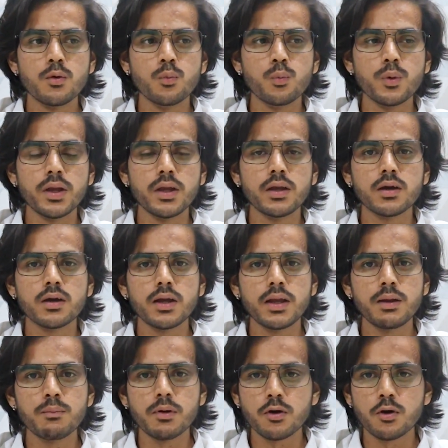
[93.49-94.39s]
we
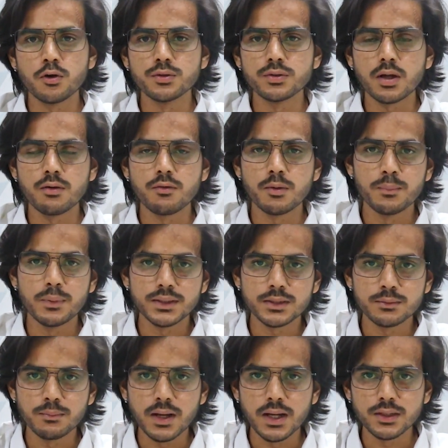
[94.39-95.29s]
came across our
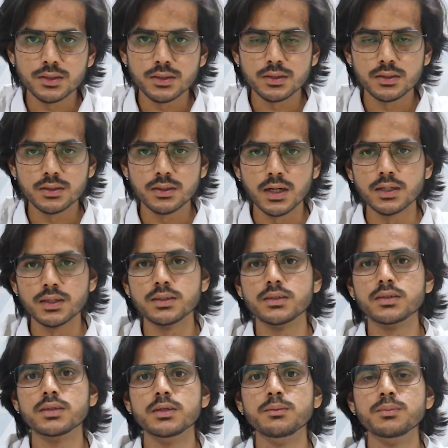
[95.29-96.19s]
best match, that
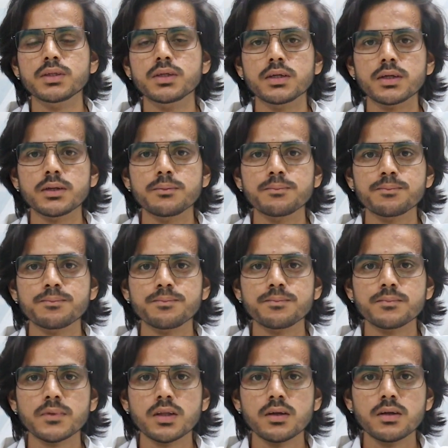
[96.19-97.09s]
is TeamCity.
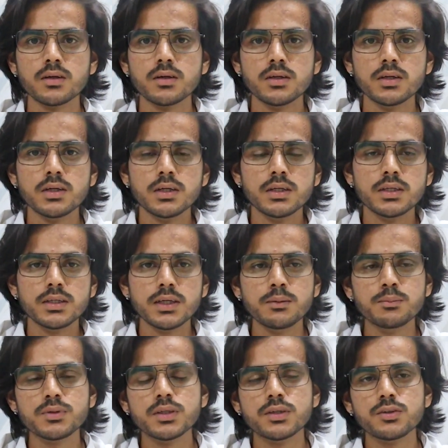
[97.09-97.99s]

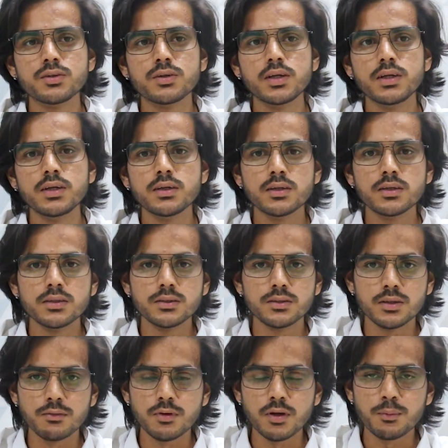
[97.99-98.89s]
TeamCity
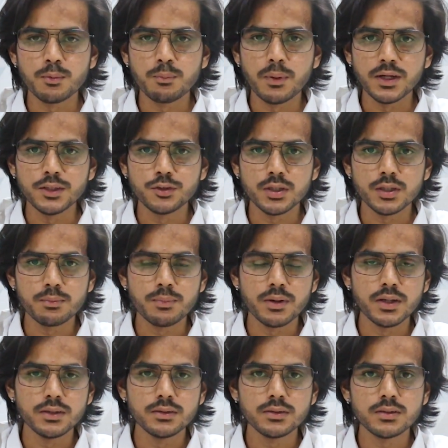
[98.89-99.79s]
is developed by
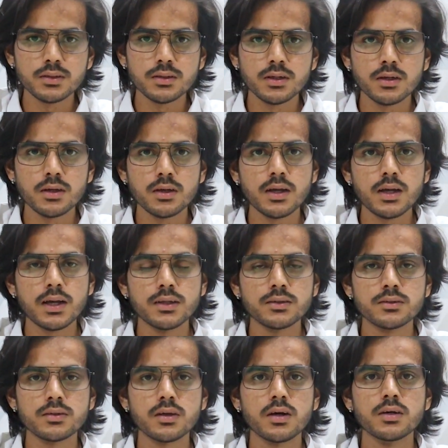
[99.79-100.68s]
JetBrains
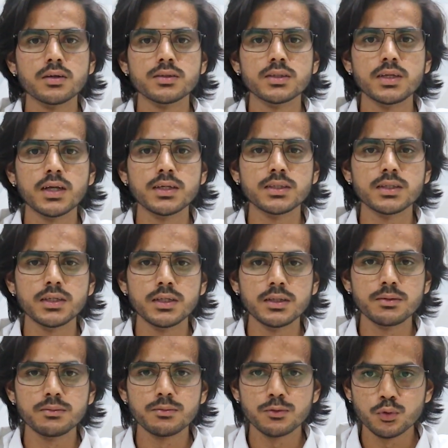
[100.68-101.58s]
as a
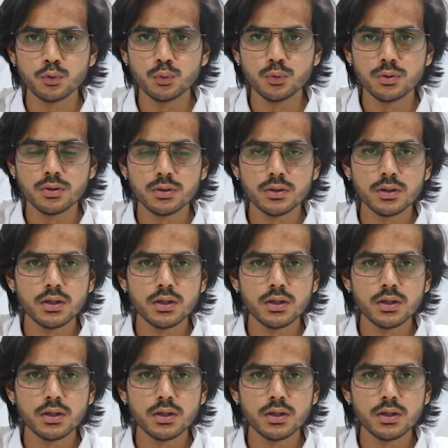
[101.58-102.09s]
CI/CD tool